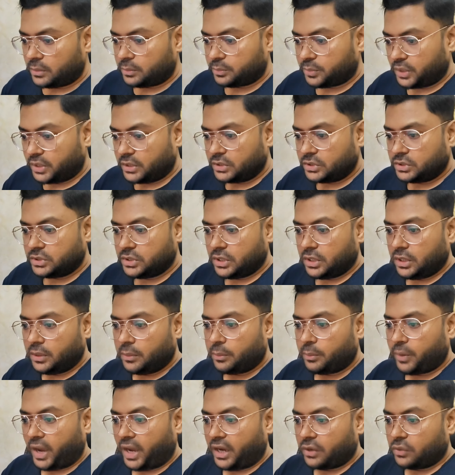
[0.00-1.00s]
Pudgy,
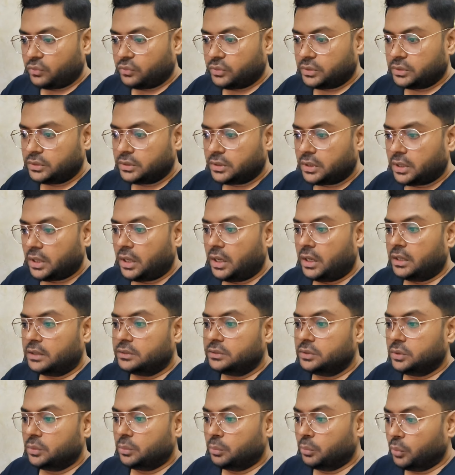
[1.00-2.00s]
Penguin
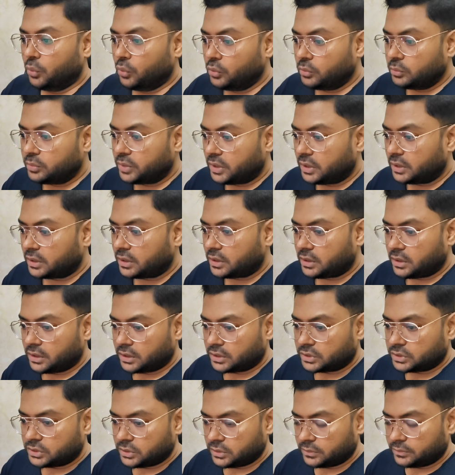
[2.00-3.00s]
and Moonbird
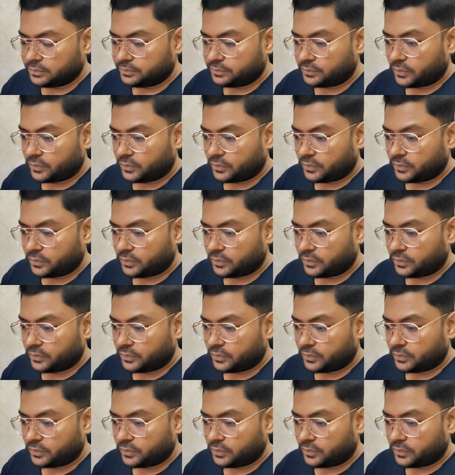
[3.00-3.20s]
collection.